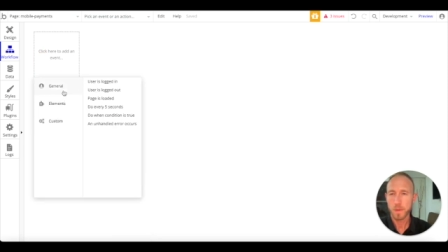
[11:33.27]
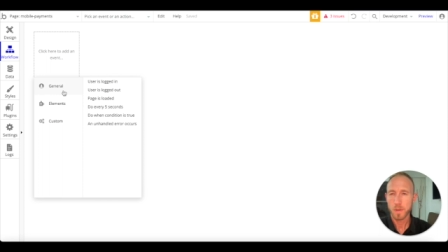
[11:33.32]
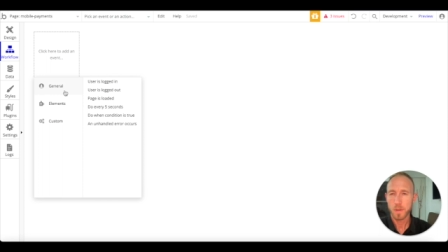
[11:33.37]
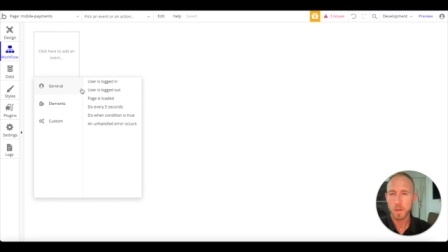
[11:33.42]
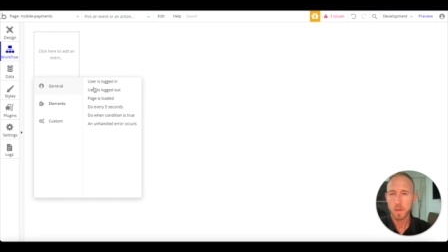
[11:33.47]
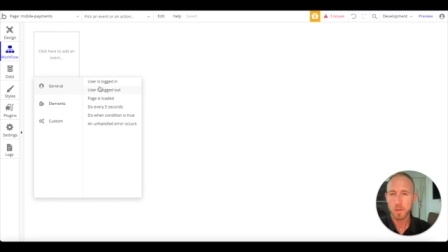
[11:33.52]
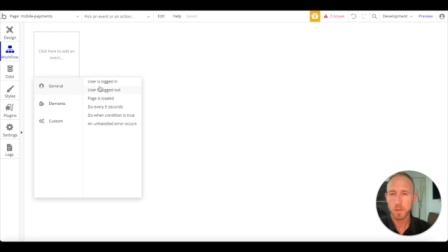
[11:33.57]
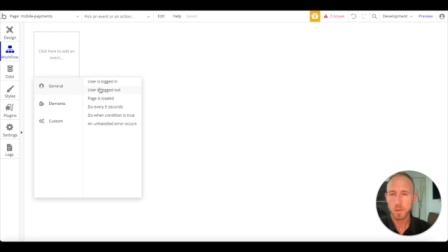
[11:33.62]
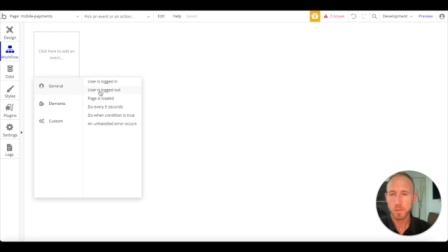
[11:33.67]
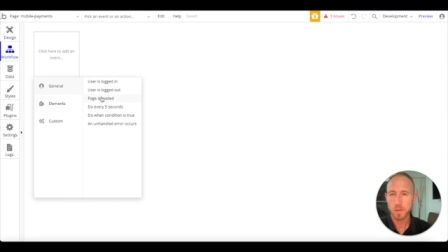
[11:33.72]

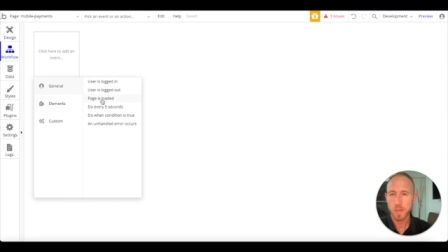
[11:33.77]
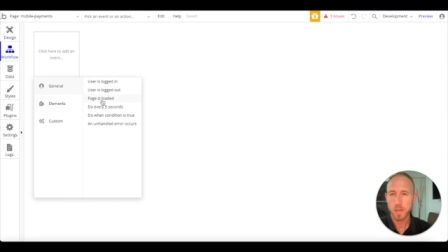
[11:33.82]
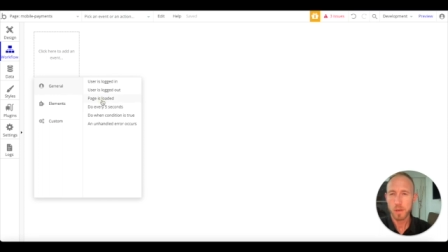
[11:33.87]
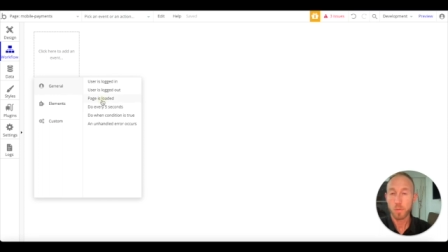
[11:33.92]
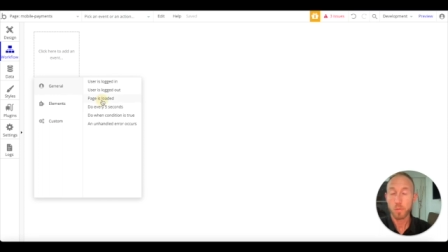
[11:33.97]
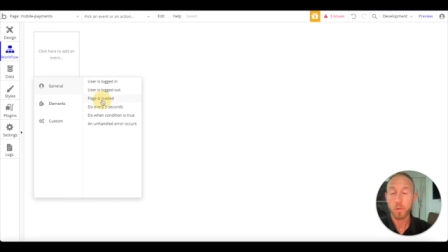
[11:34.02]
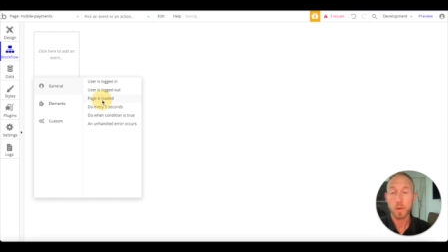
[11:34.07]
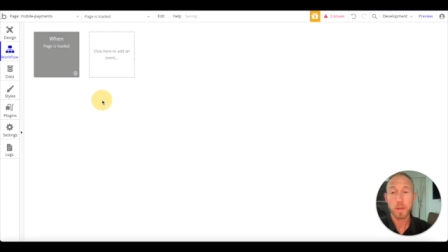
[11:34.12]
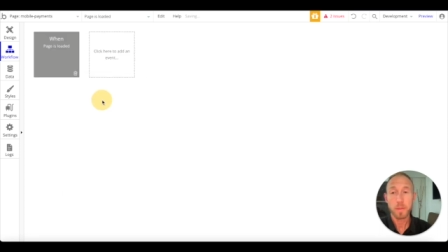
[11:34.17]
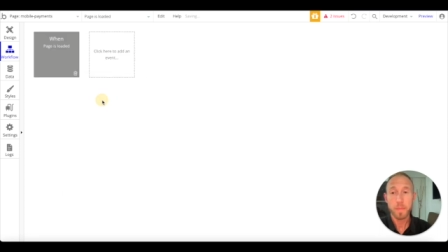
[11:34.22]
so general,
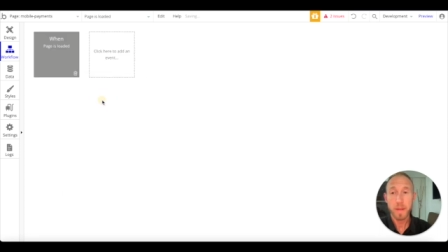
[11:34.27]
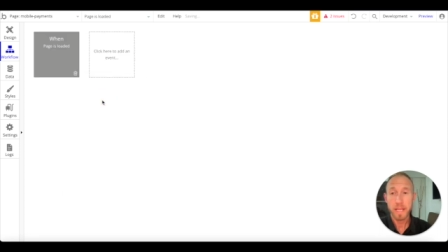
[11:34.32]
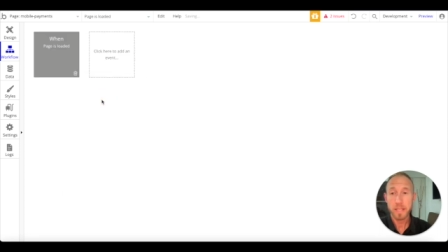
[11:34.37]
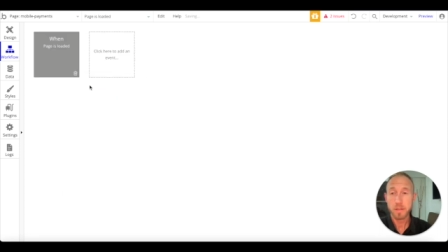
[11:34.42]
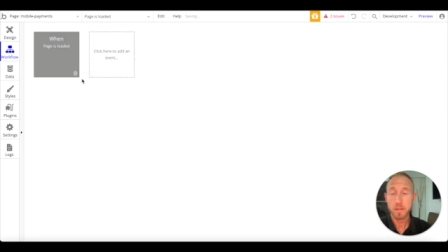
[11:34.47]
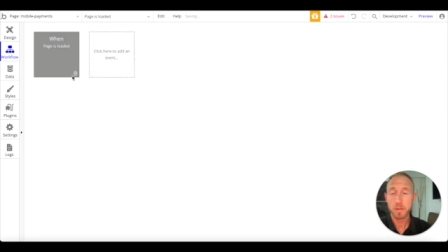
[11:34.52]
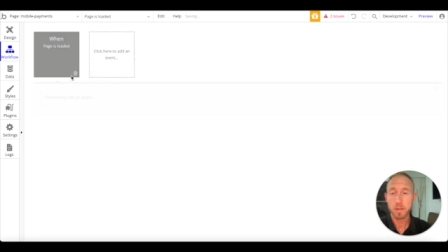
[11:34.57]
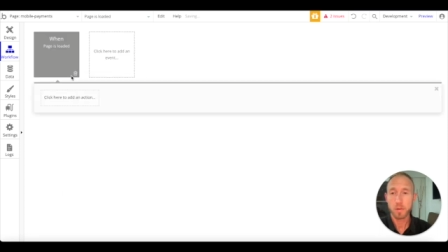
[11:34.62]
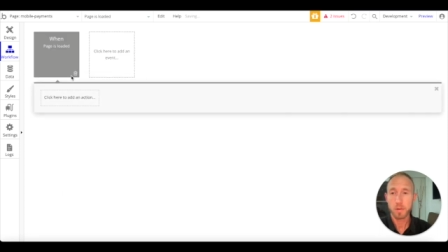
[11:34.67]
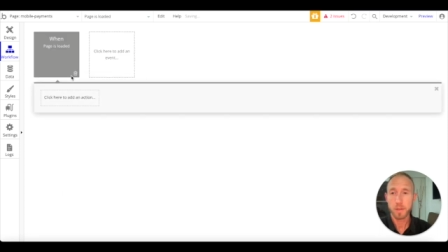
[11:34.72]
when the page
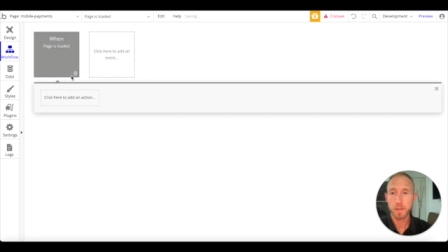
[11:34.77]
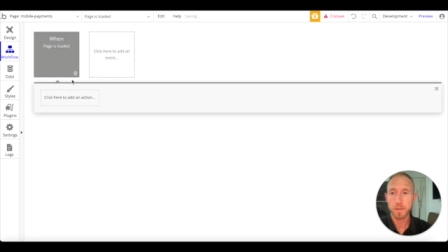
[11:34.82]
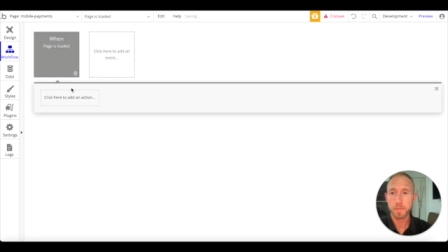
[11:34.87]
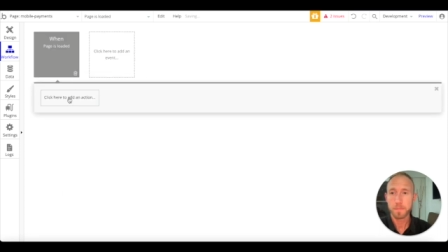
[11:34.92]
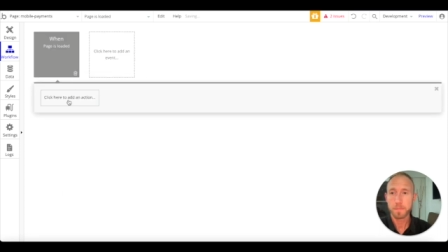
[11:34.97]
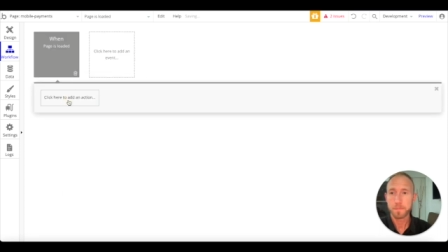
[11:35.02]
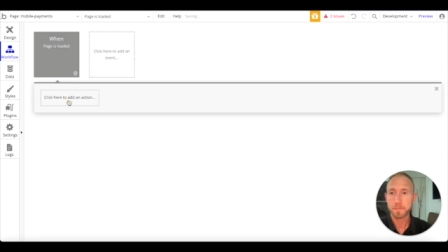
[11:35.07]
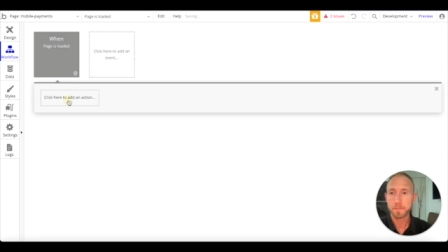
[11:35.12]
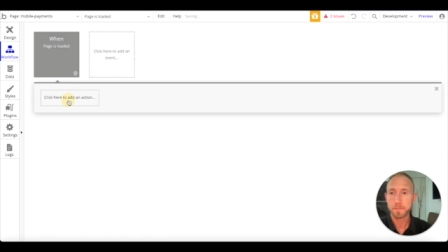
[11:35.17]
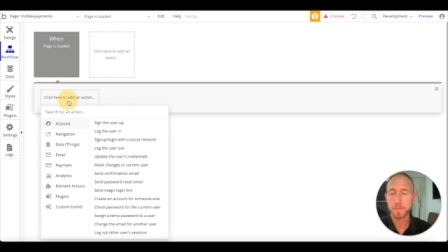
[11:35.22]
is loaded,
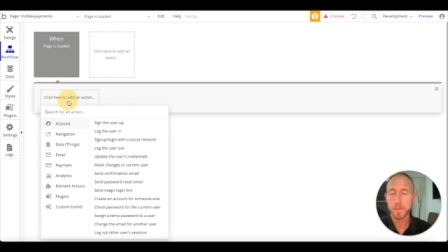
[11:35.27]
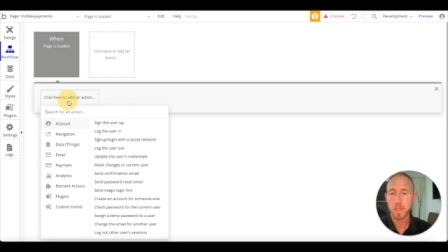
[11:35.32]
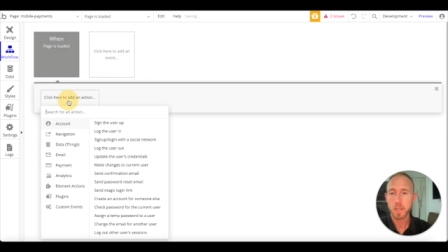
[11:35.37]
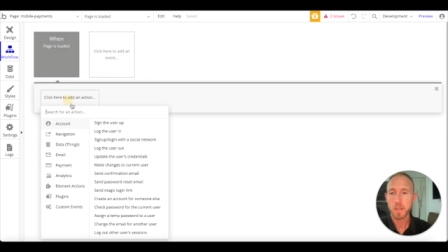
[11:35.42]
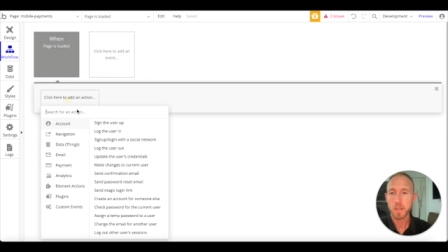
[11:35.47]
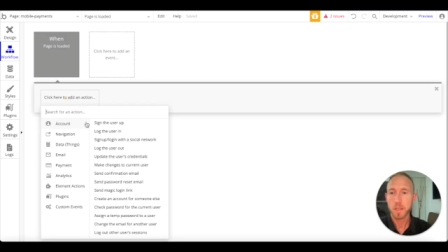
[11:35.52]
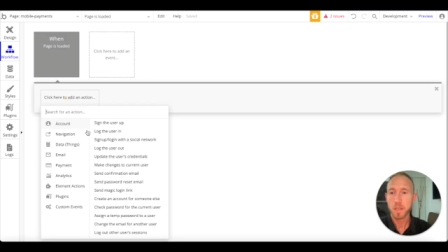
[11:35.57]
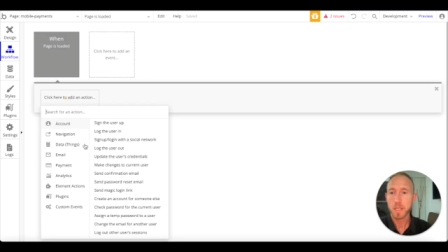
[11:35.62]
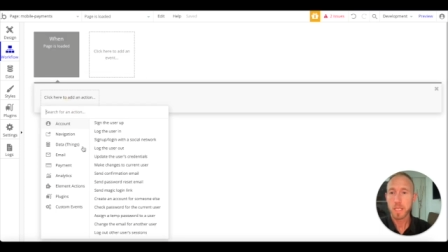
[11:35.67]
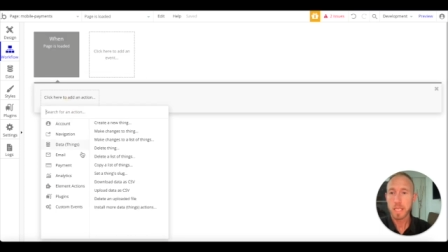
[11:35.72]

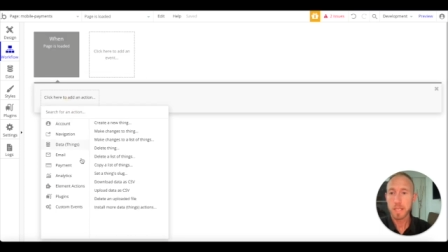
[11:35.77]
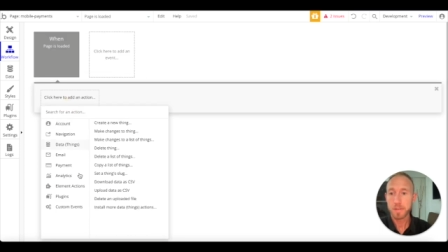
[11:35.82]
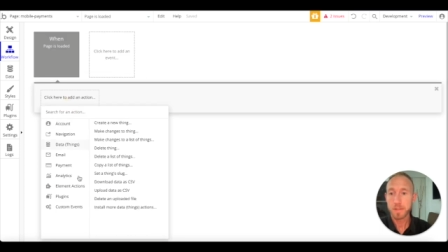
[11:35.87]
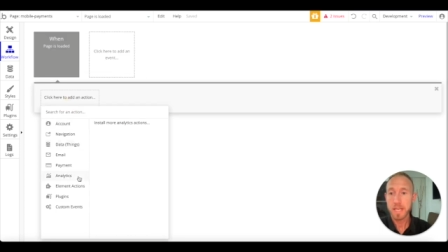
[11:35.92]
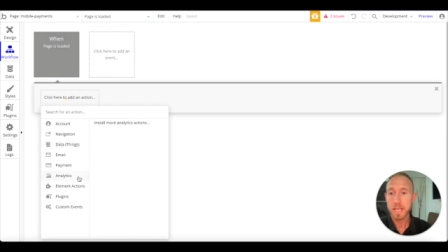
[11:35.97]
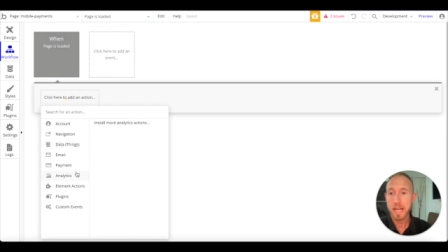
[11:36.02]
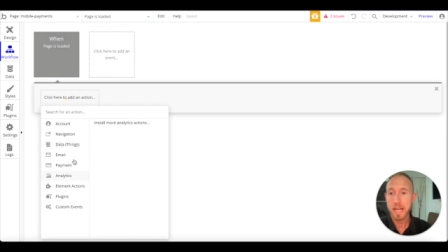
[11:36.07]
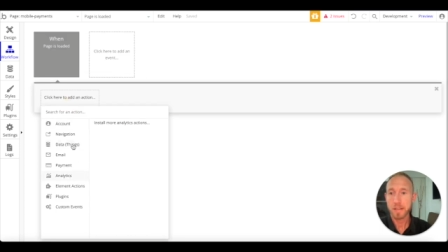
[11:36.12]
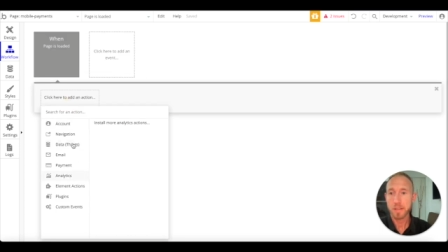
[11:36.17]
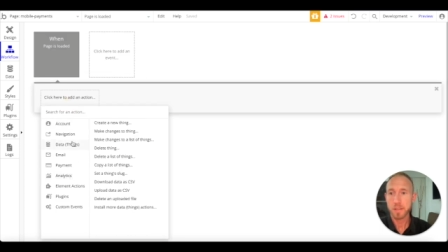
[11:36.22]
here's
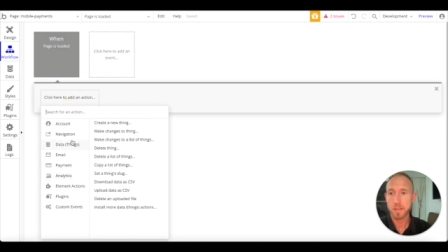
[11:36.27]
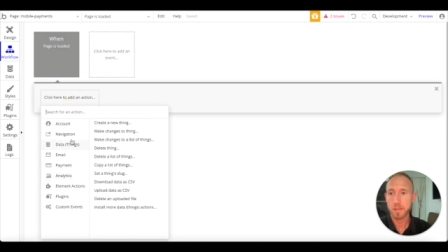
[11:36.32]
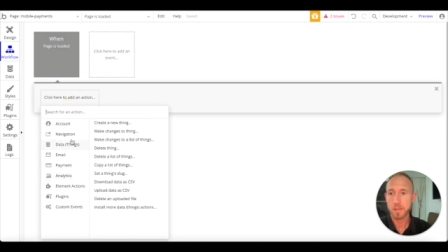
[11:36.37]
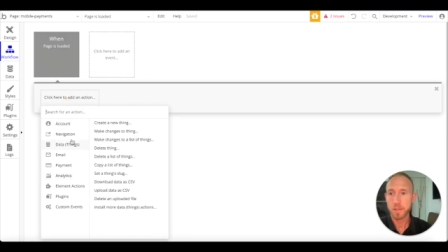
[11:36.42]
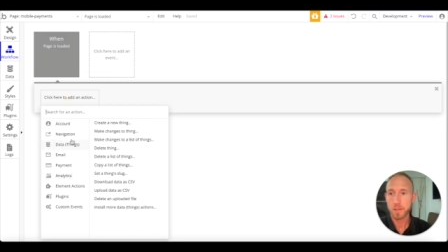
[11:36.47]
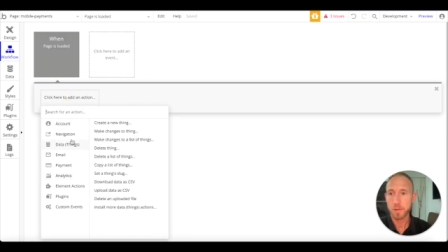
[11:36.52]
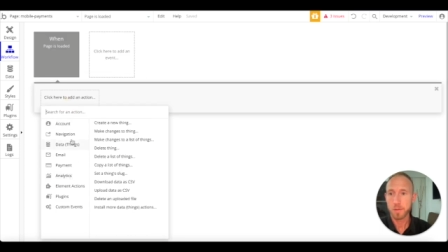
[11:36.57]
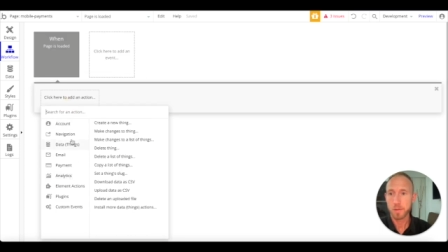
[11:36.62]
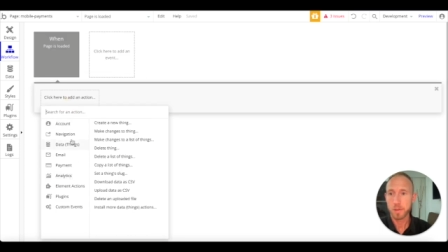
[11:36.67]
an action to do.